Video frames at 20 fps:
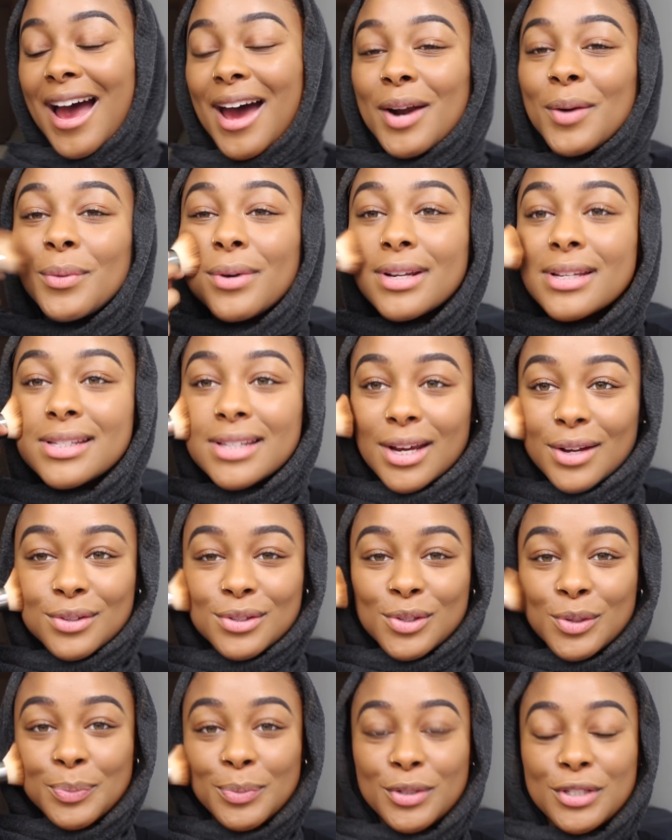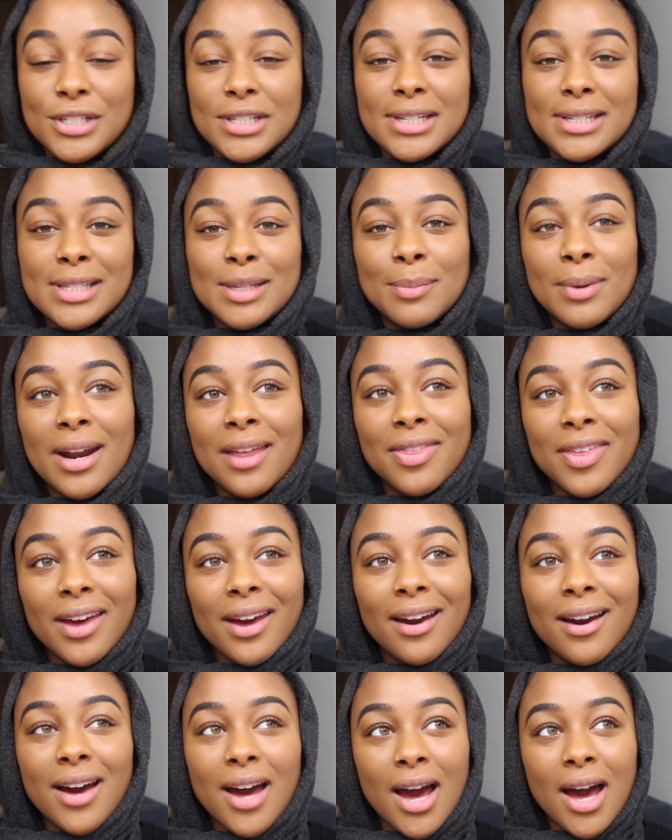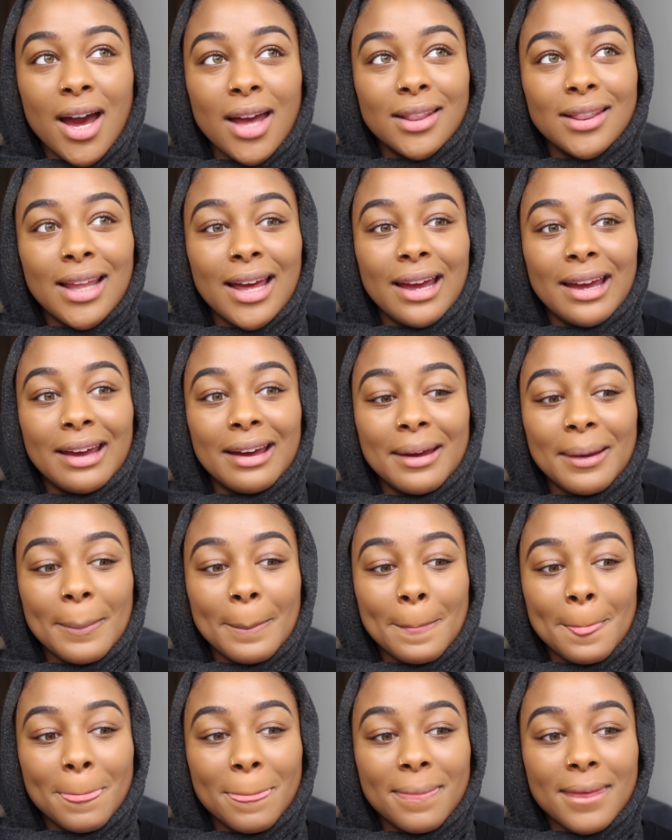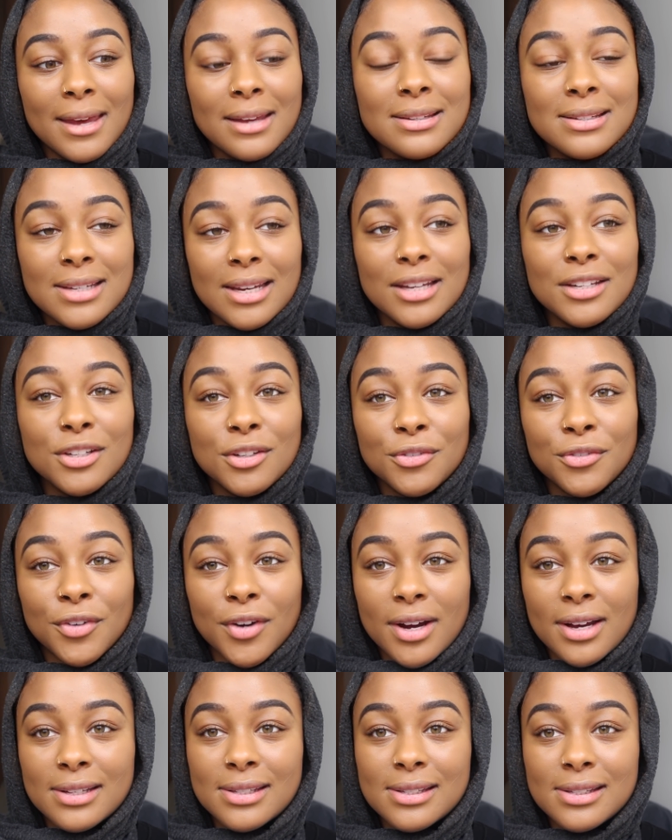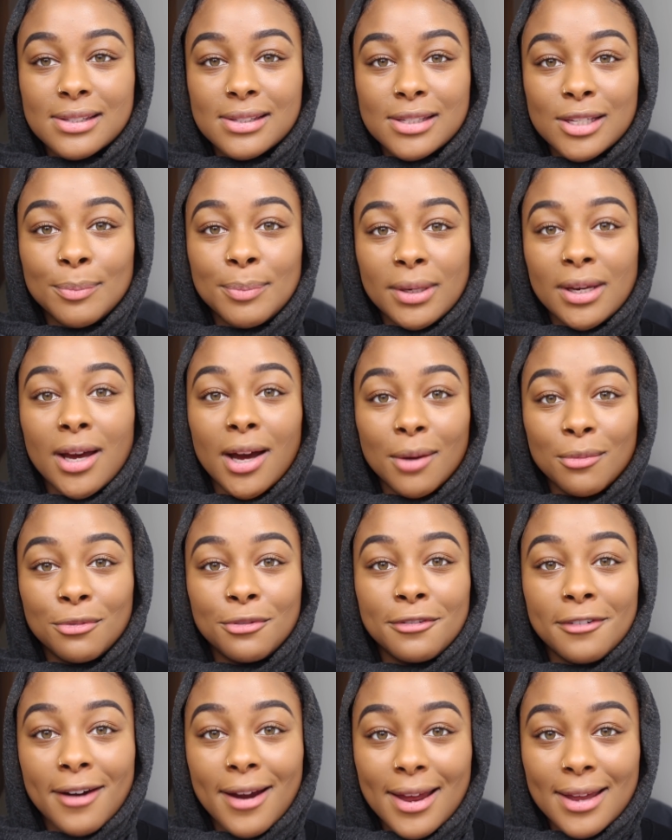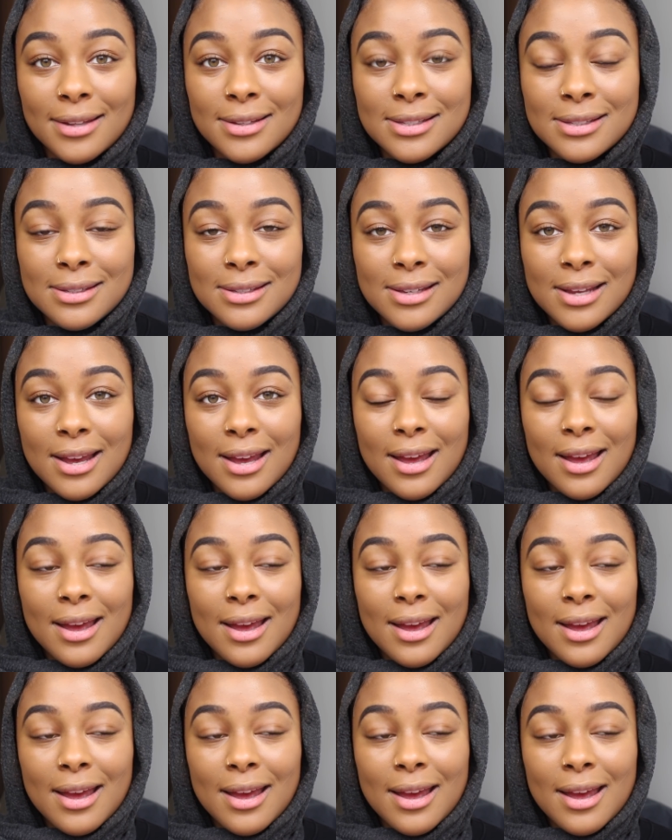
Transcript: I don't want to sound super cheesy, but I think God like intended for us to become friends